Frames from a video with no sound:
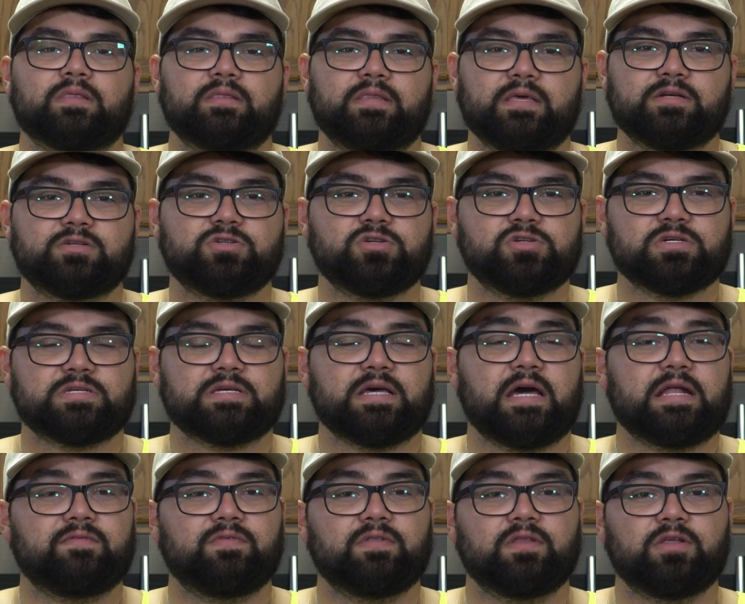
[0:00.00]
things are just
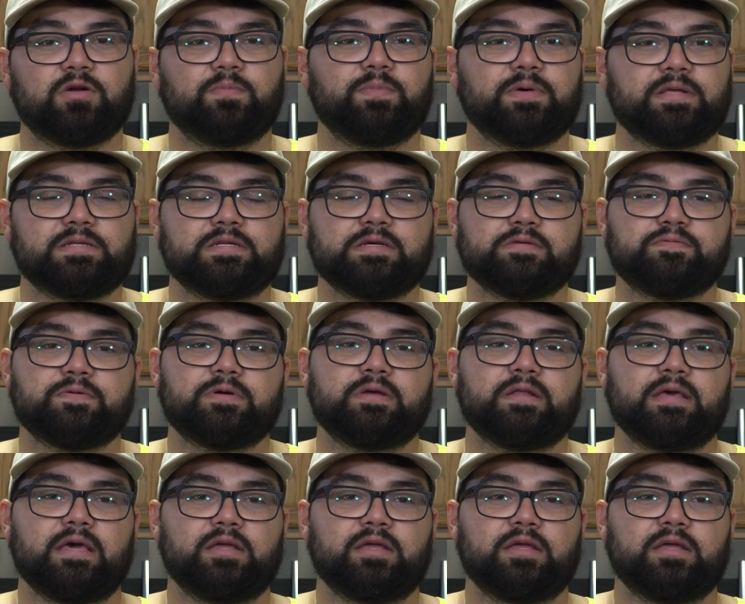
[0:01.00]
kind of a little bit different,